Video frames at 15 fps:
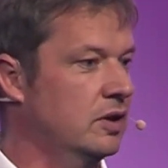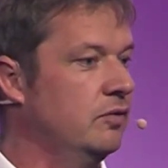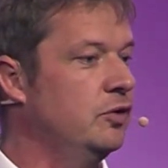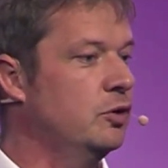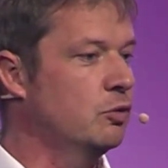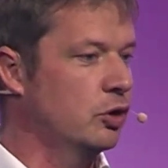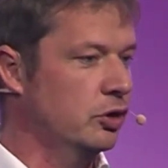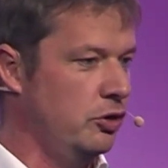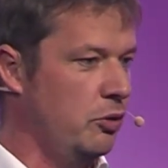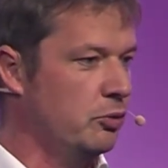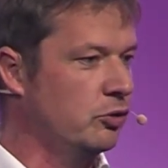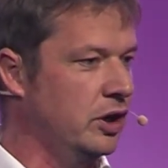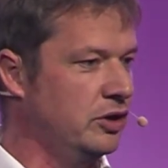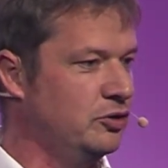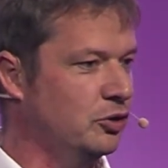If you want to
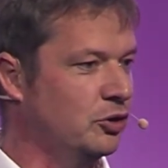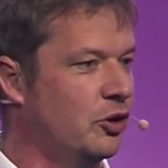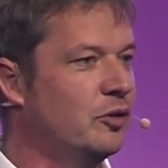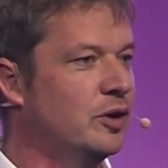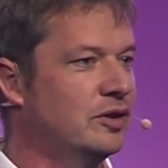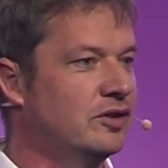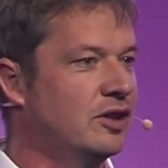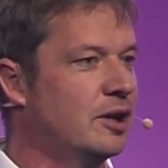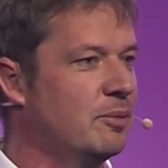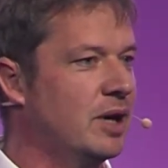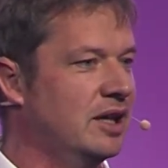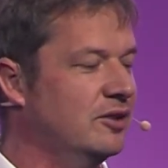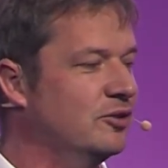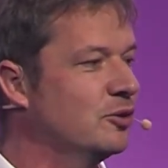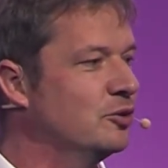upgrade your current
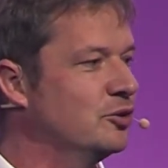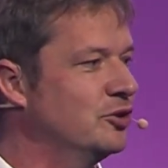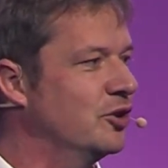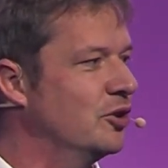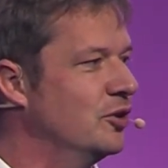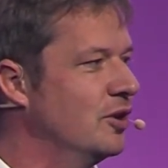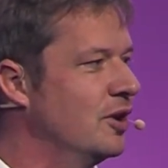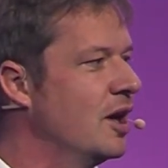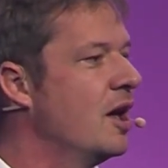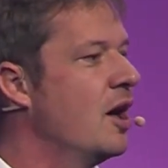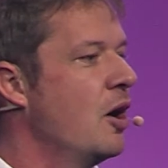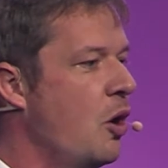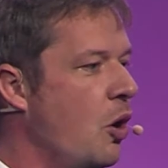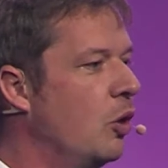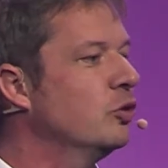telematics solution,
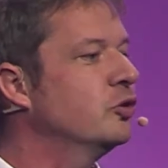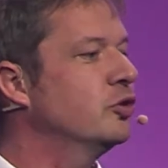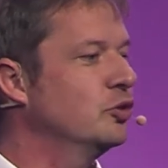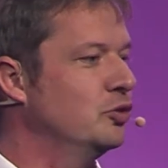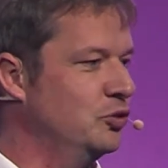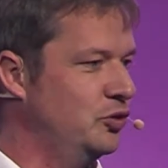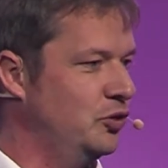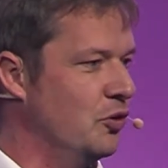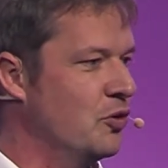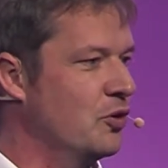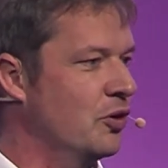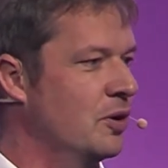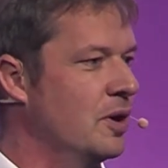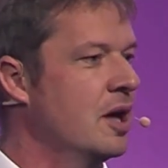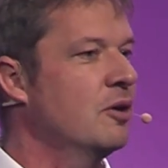also do so.
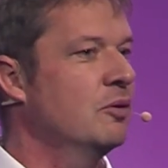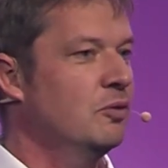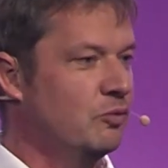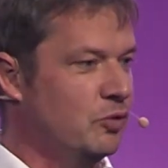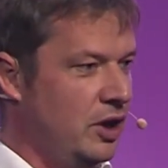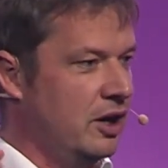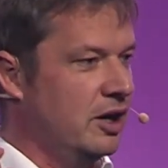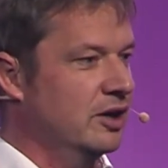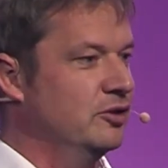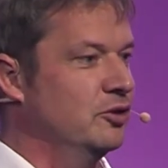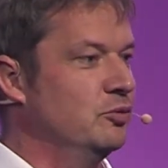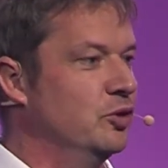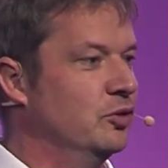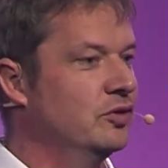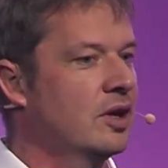We are at the
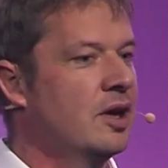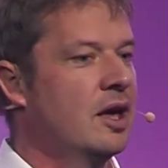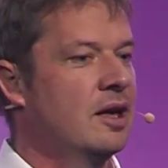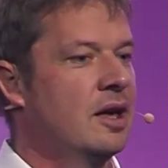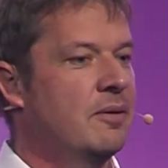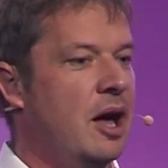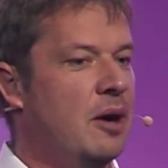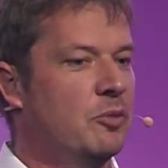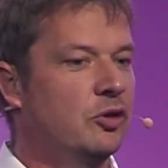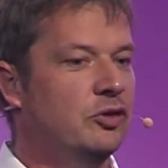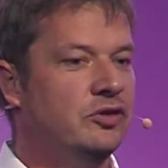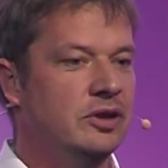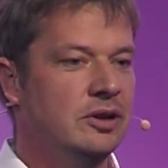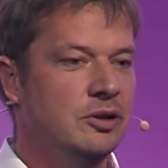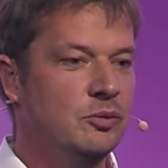booth. I'm
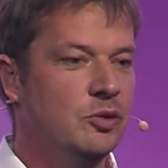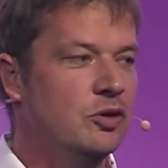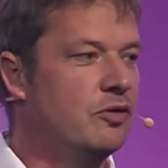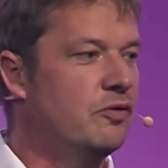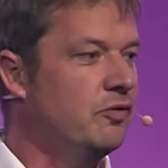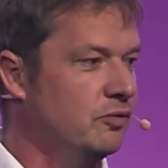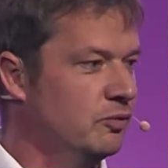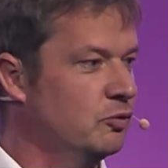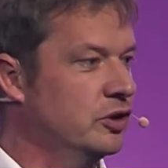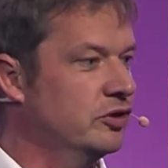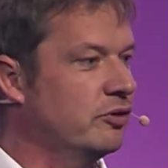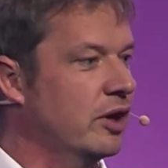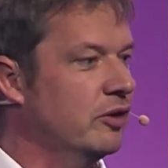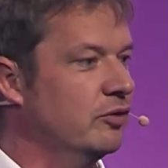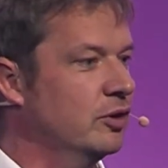Augustin Le Mans with
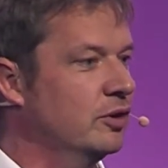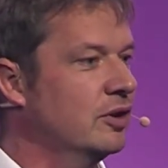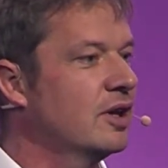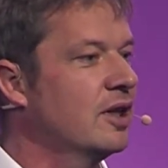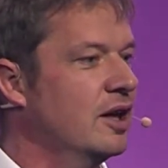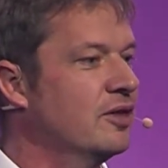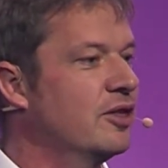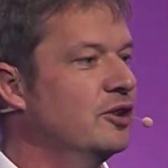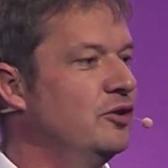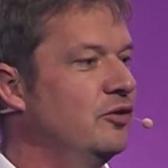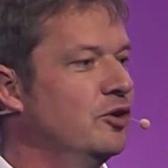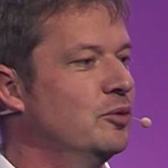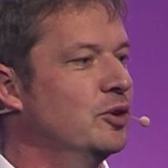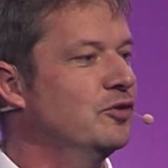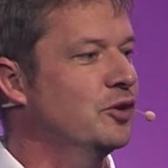DriveQuant, and thank you
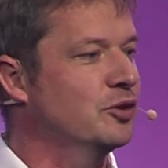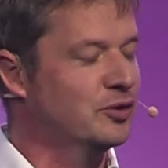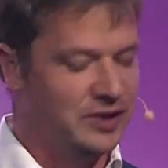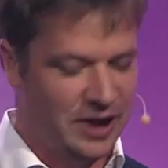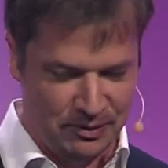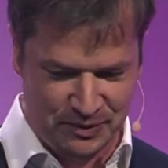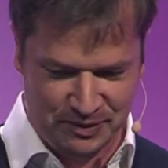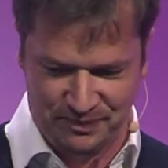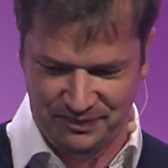very much for your time.